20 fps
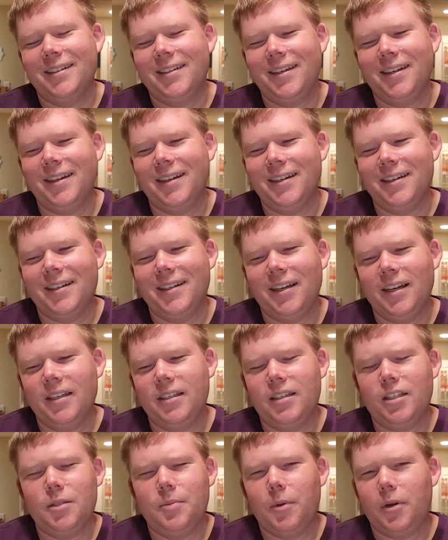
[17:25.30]
Yeah. Is
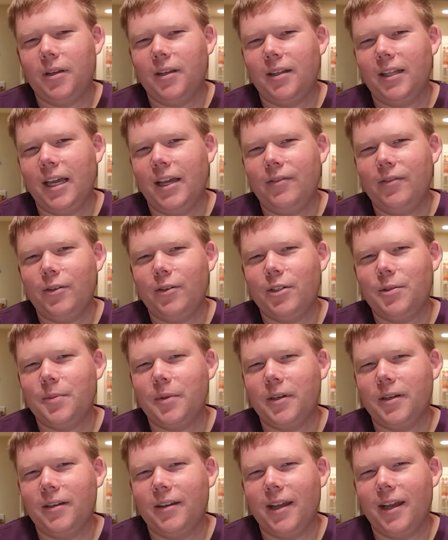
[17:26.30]
it Smirk and Laughter or
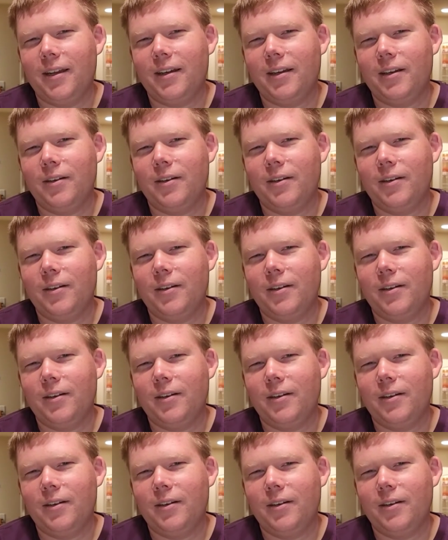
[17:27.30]
Smirk and Dagger?